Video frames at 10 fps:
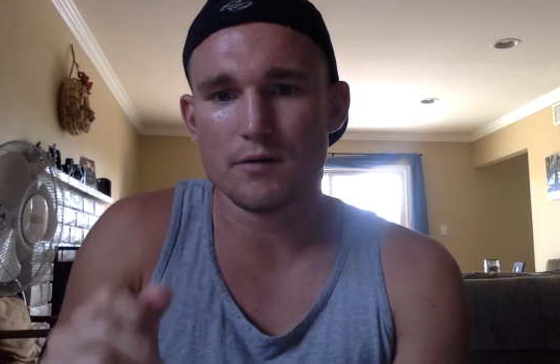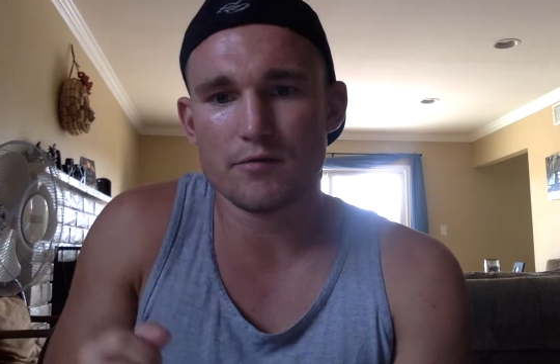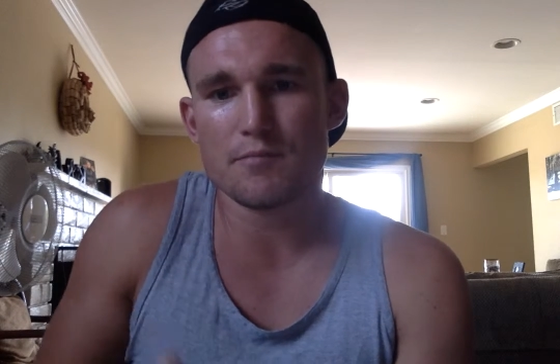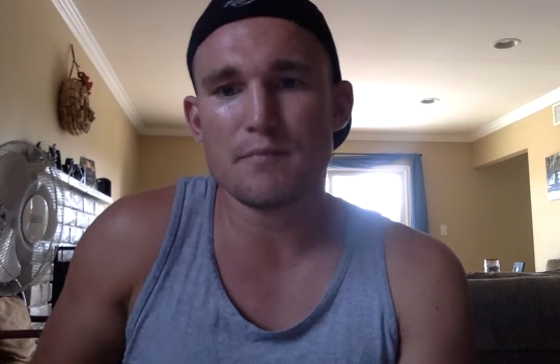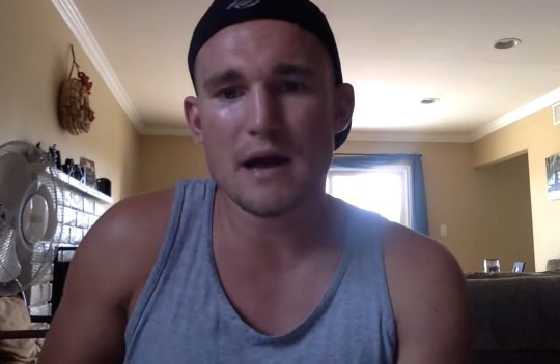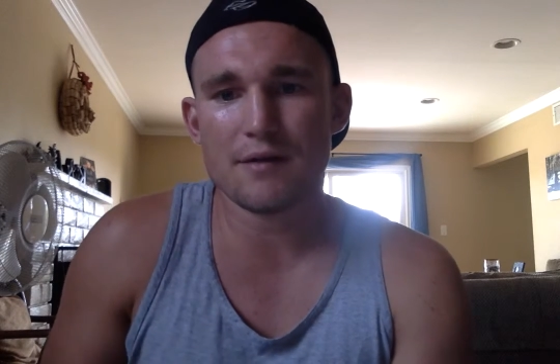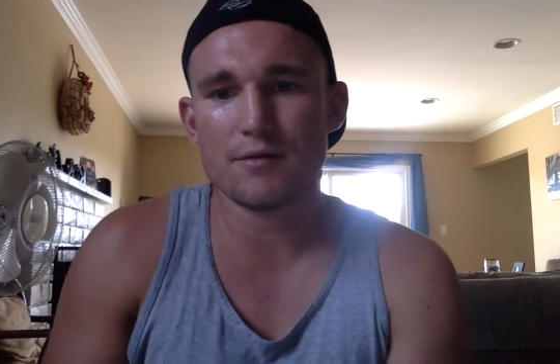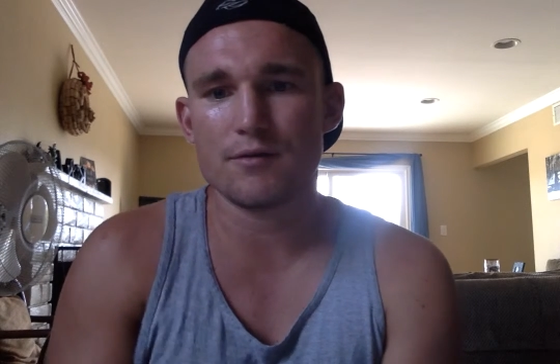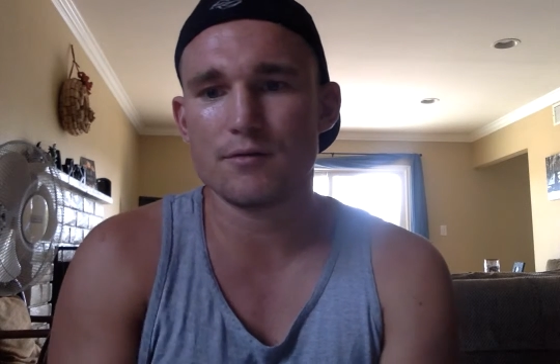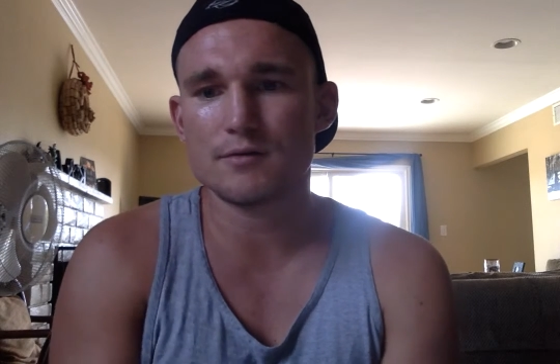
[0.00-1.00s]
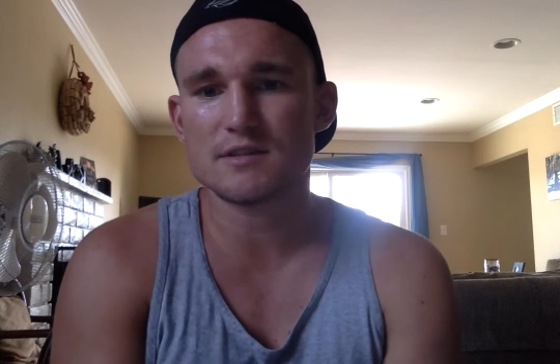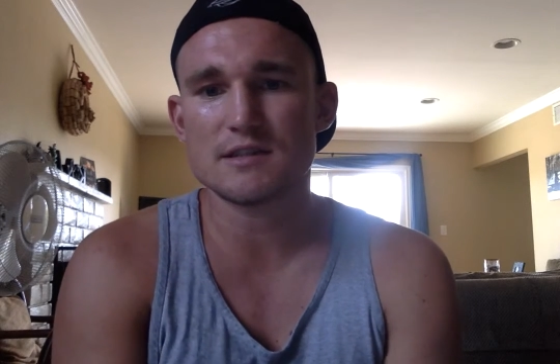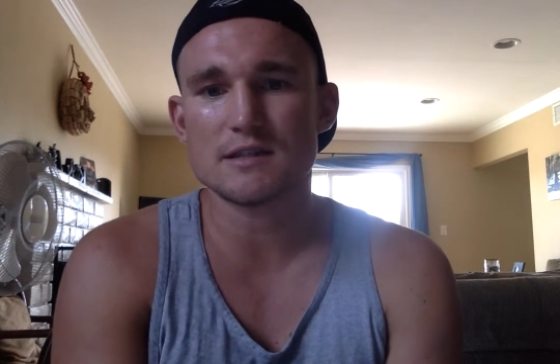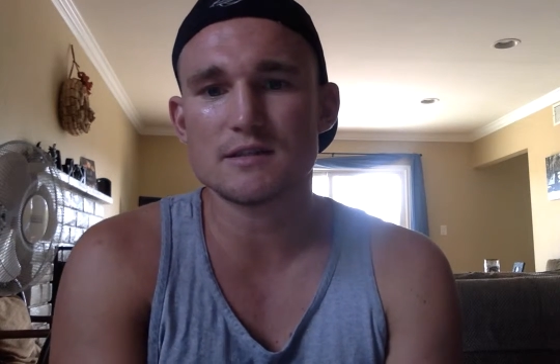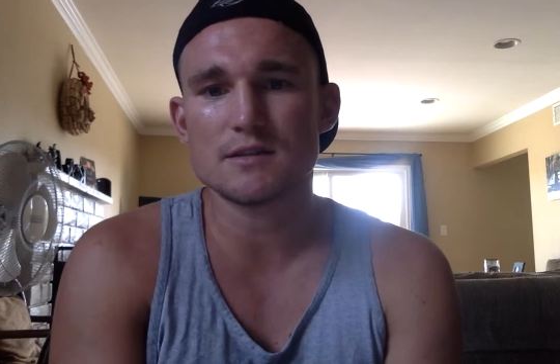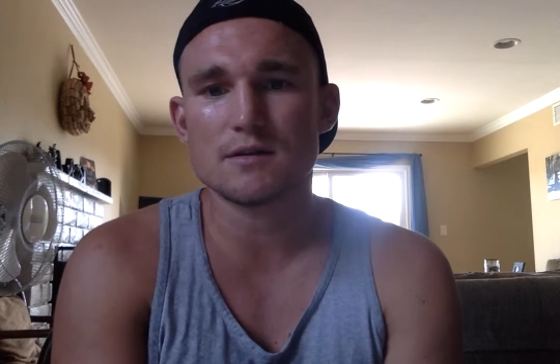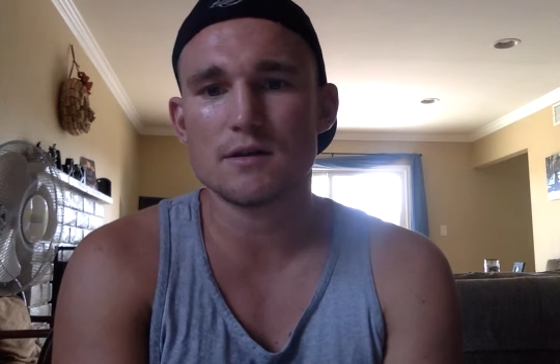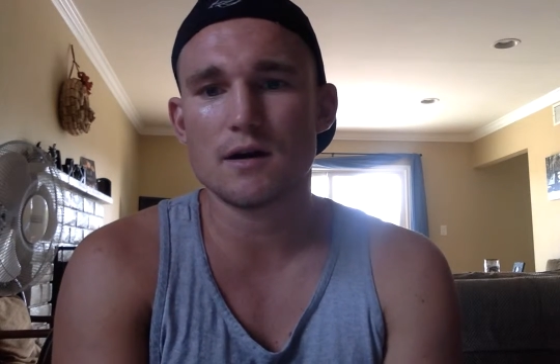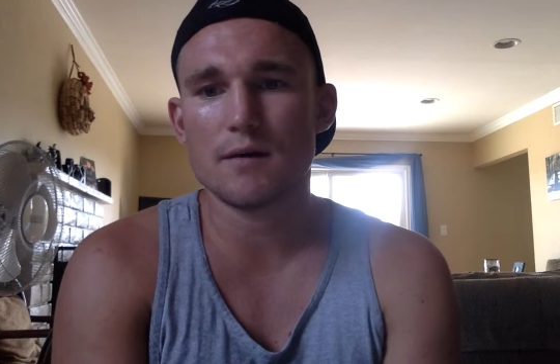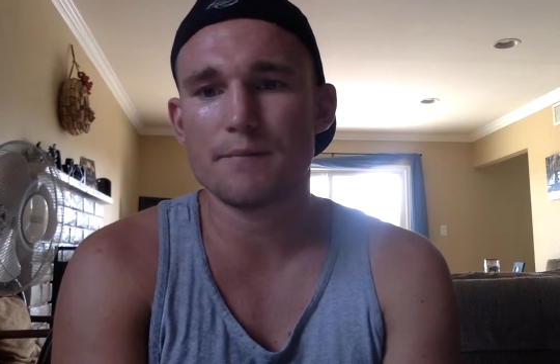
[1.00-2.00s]
from Matthew 6,
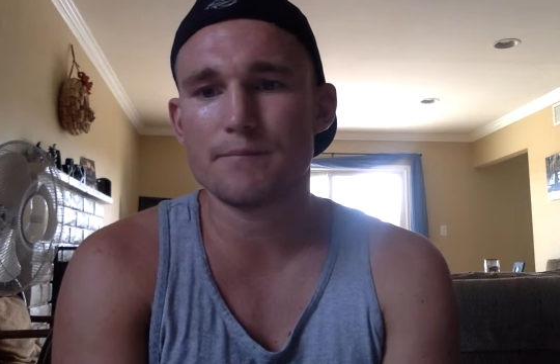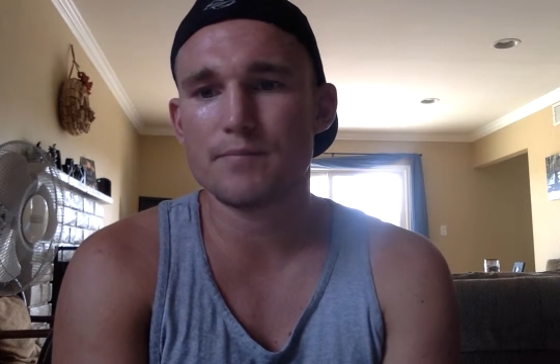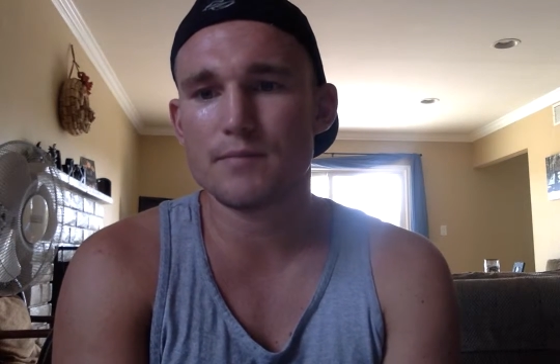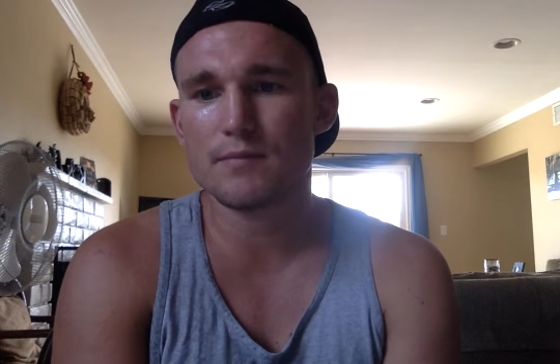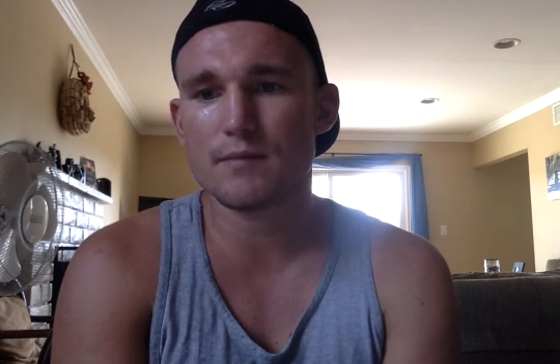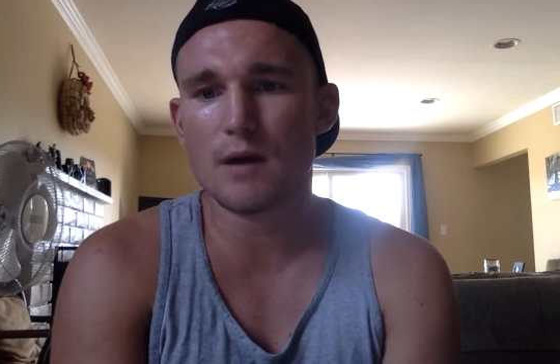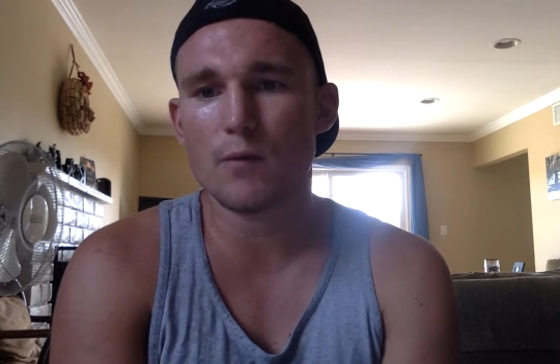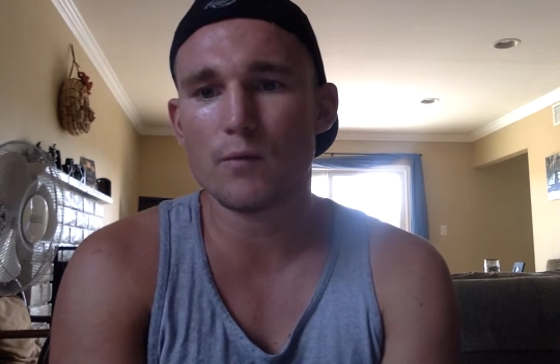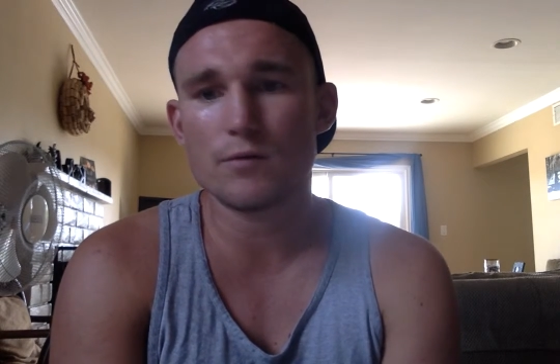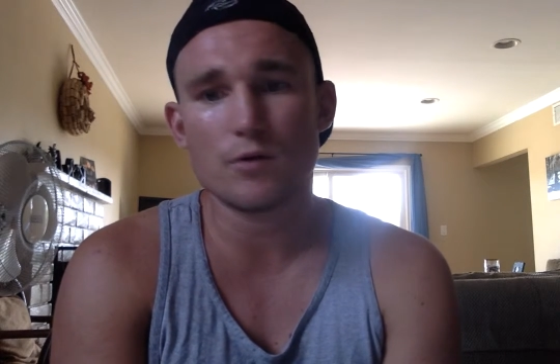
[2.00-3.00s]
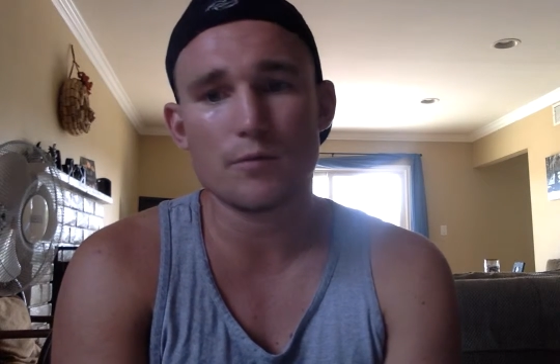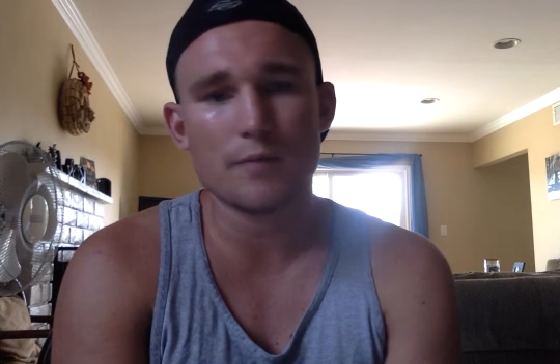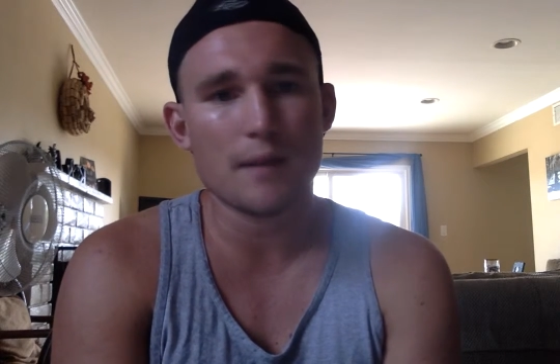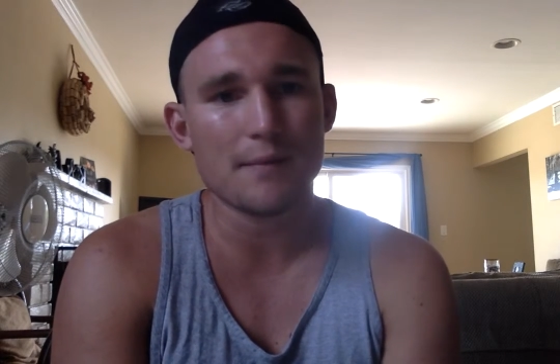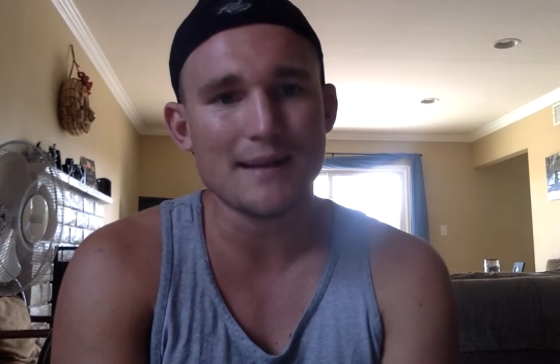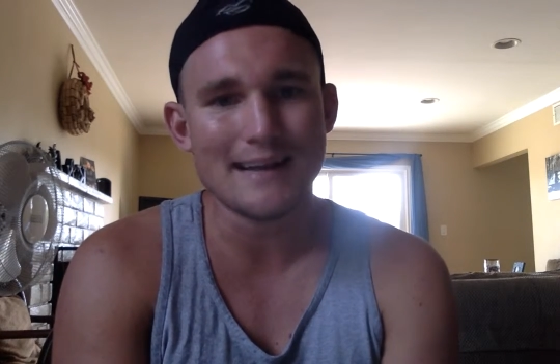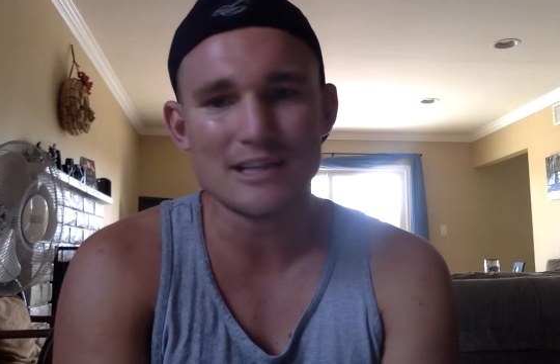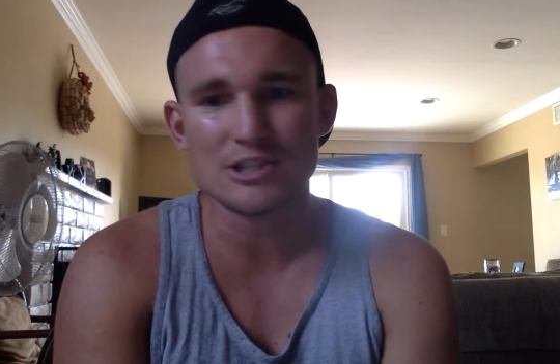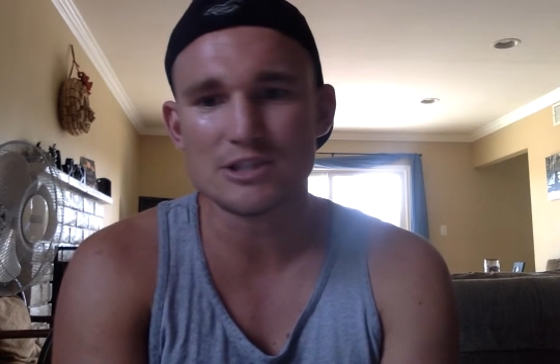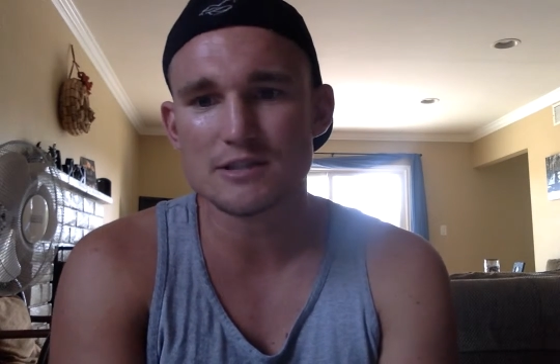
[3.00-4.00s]
not being
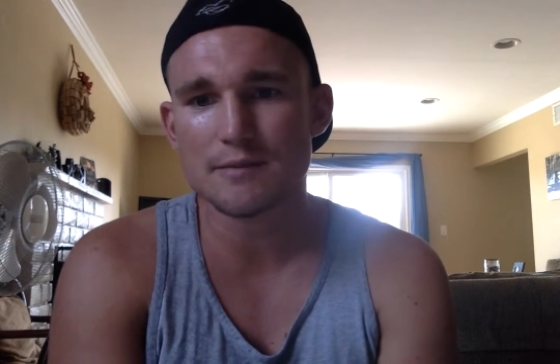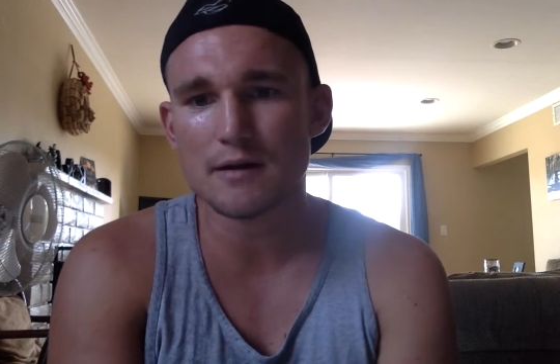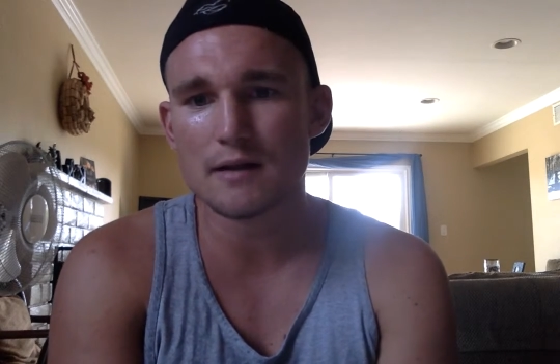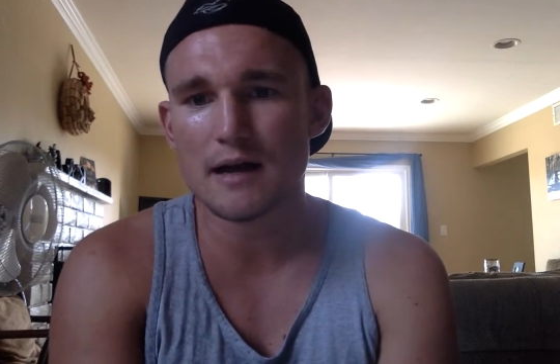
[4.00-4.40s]
anxious about